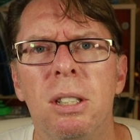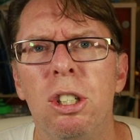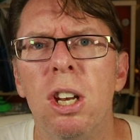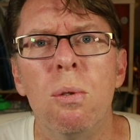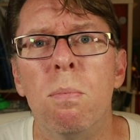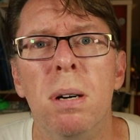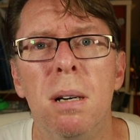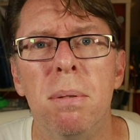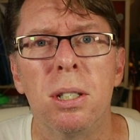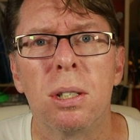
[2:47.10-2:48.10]
general
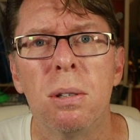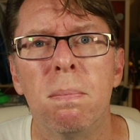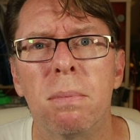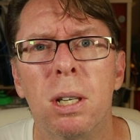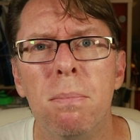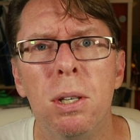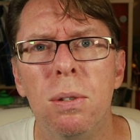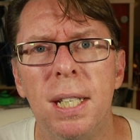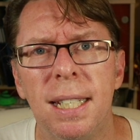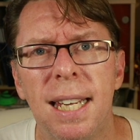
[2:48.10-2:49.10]
purpose
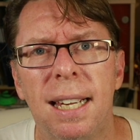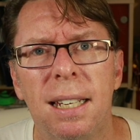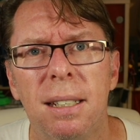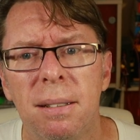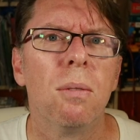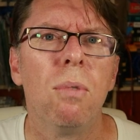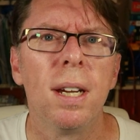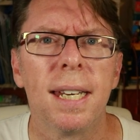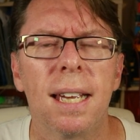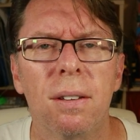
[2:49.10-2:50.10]
computing tech.
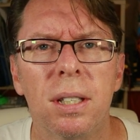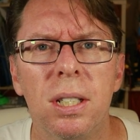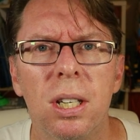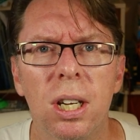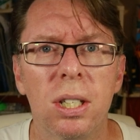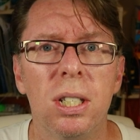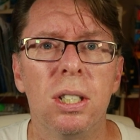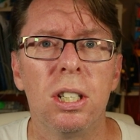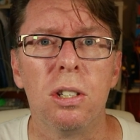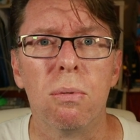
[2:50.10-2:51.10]
Right now, the suggestion
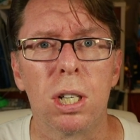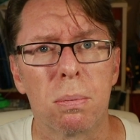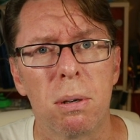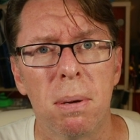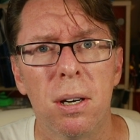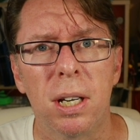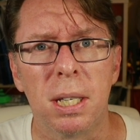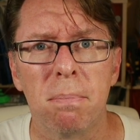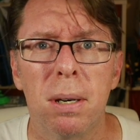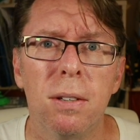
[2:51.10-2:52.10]
is to use Raspberry
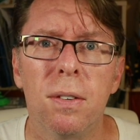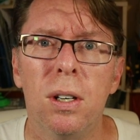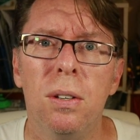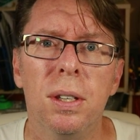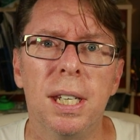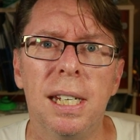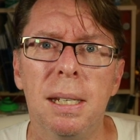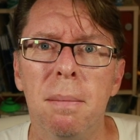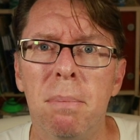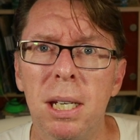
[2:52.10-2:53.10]
Pis, both on
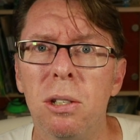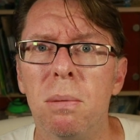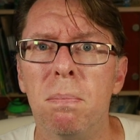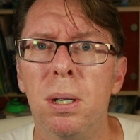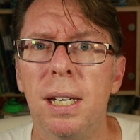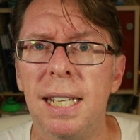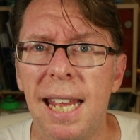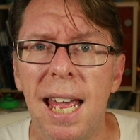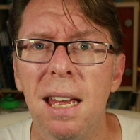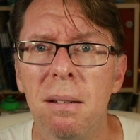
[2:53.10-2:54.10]
the bit you'd put in the
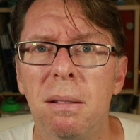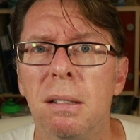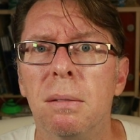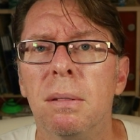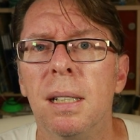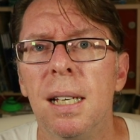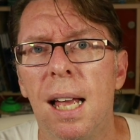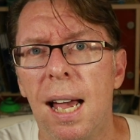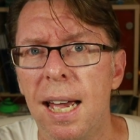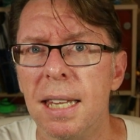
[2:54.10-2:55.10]
air
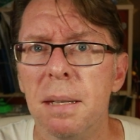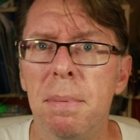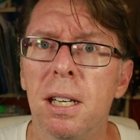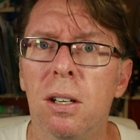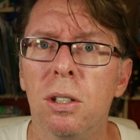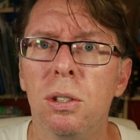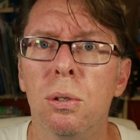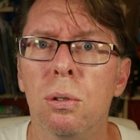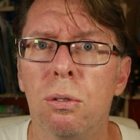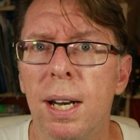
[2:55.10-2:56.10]
and the bit on
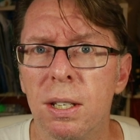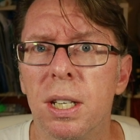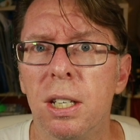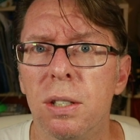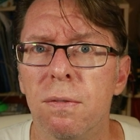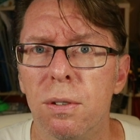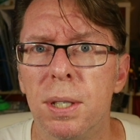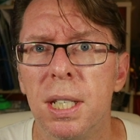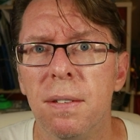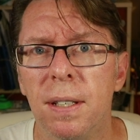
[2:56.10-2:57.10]
your ground station for
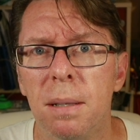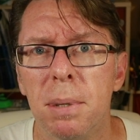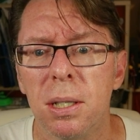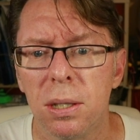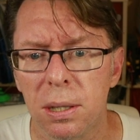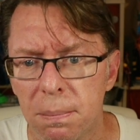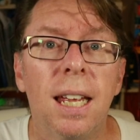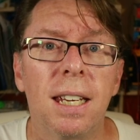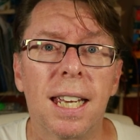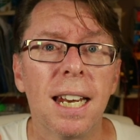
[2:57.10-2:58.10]
receiving the pictures.
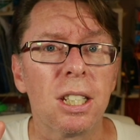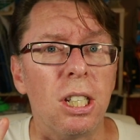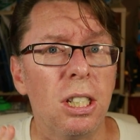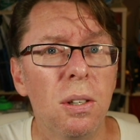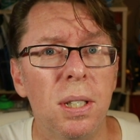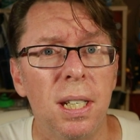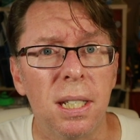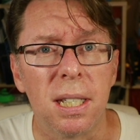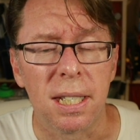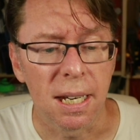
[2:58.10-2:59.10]
Now, you can actually use
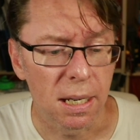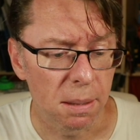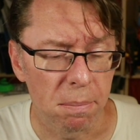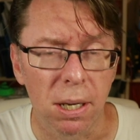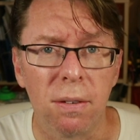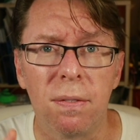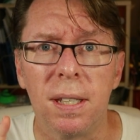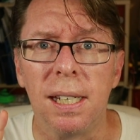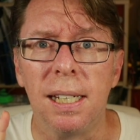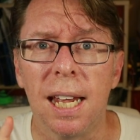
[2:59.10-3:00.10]
these to send both
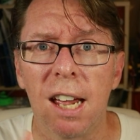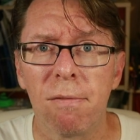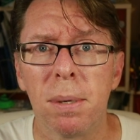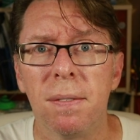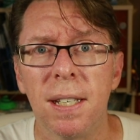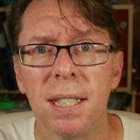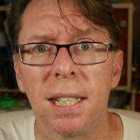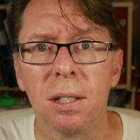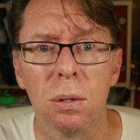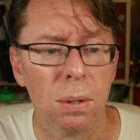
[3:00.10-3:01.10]
the FPV
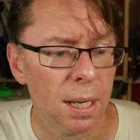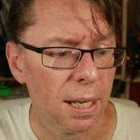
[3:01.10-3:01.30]
signal,